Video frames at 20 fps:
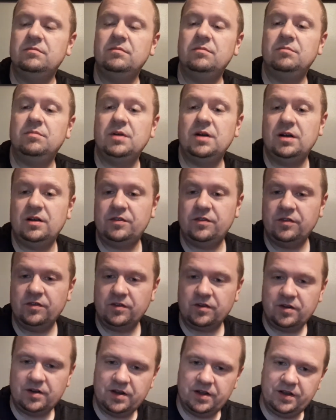Box is
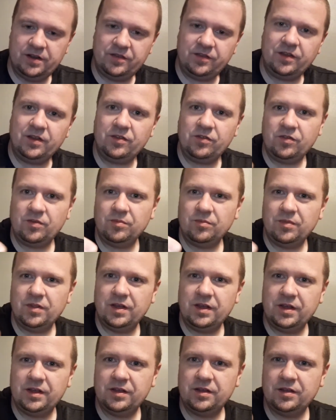alright. It's got some
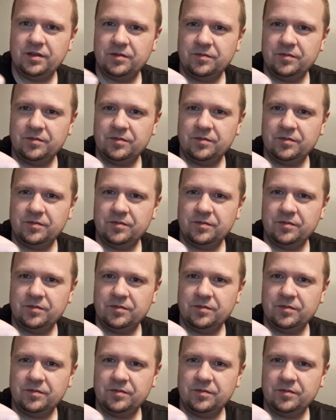like